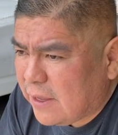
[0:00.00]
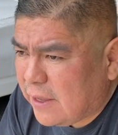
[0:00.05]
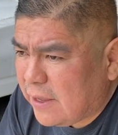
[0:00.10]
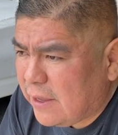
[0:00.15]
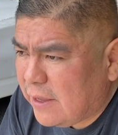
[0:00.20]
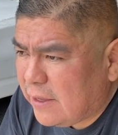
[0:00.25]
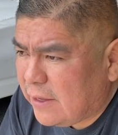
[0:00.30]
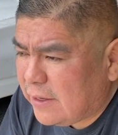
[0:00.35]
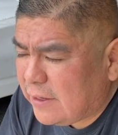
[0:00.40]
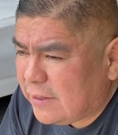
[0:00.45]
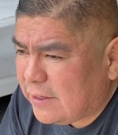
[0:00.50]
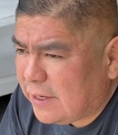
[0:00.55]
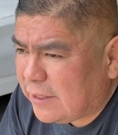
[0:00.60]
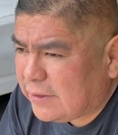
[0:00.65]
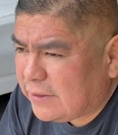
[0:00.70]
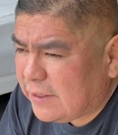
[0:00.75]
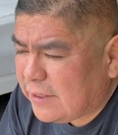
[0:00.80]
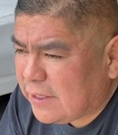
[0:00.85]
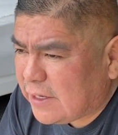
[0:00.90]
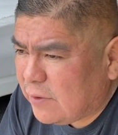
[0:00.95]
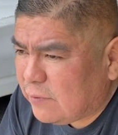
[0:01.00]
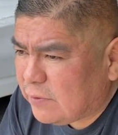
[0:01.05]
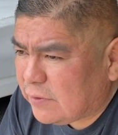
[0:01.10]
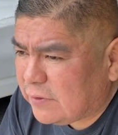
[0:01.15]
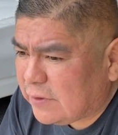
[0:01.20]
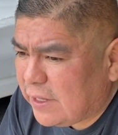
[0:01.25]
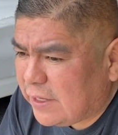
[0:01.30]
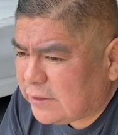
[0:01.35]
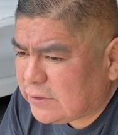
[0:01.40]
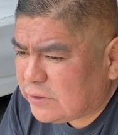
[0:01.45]
and I think I
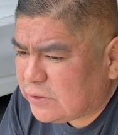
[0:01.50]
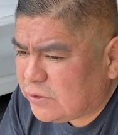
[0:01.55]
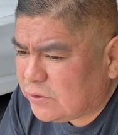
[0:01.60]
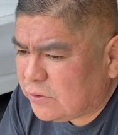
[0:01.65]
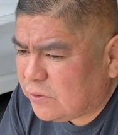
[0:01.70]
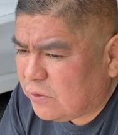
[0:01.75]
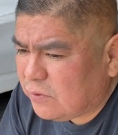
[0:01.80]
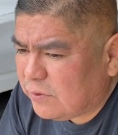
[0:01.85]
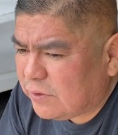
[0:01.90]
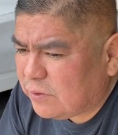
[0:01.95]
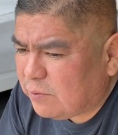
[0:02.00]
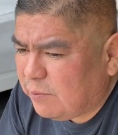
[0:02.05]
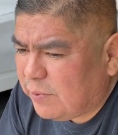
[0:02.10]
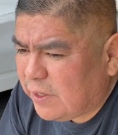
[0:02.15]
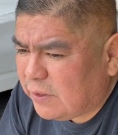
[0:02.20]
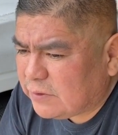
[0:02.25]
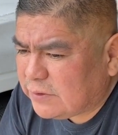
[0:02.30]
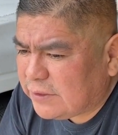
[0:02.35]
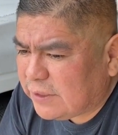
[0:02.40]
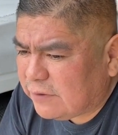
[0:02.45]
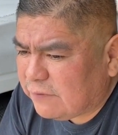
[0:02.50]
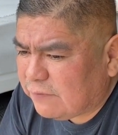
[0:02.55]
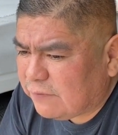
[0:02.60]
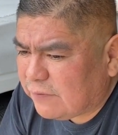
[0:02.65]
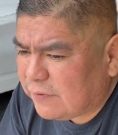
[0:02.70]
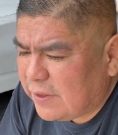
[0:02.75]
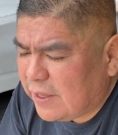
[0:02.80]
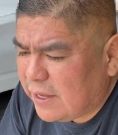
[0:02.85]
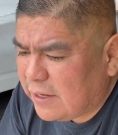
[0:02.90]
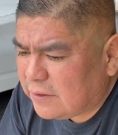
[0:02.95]
would like to go with Beltic
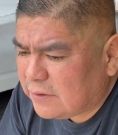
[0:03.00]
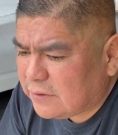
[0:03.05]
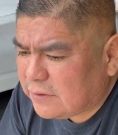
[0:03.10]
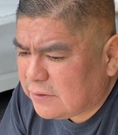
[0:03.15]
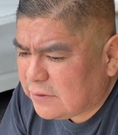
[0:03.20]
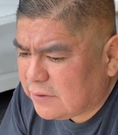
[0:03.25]
for that.